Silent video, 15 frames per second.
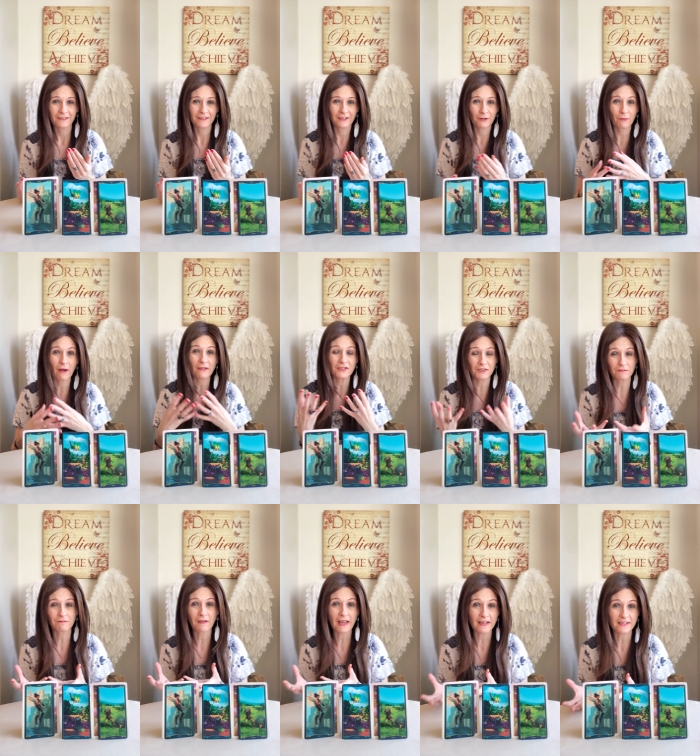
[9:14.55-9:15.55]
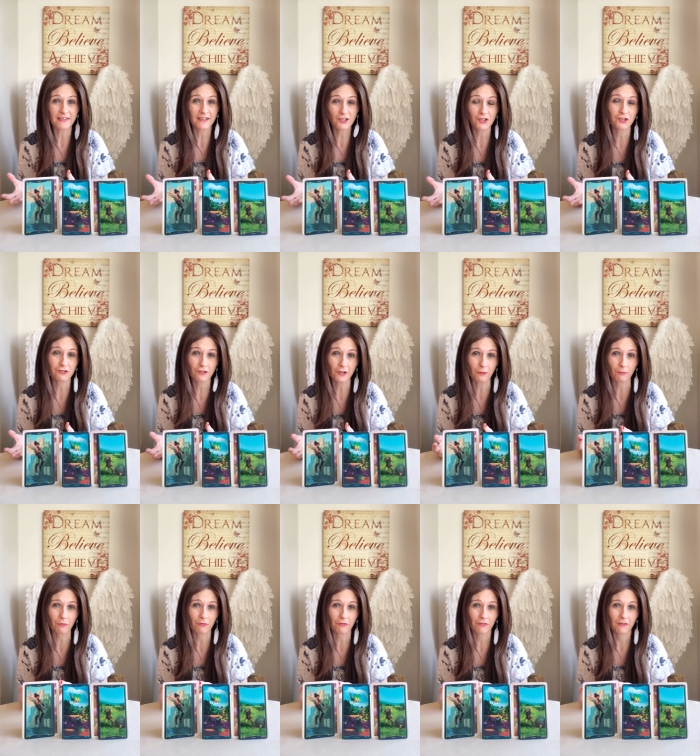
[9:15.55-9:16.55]
you had to face this
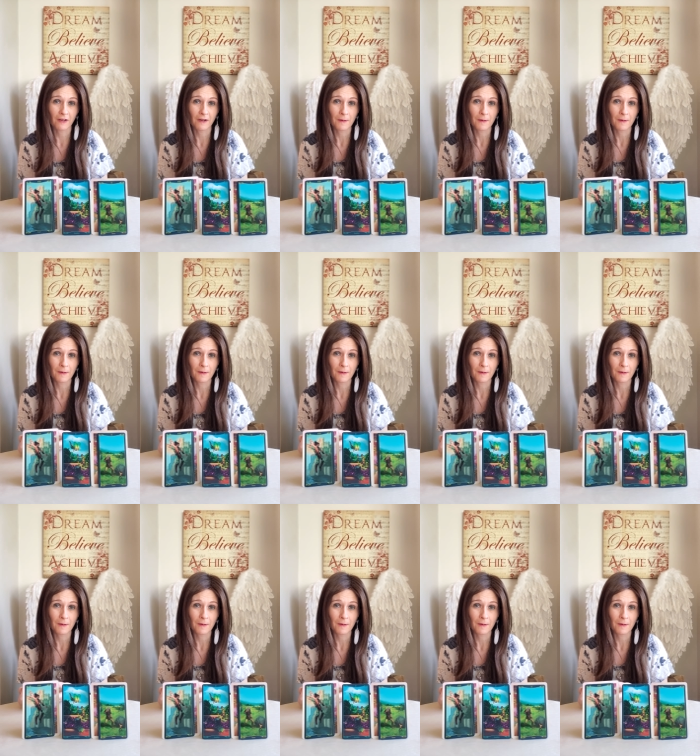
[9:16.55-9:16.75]
truth.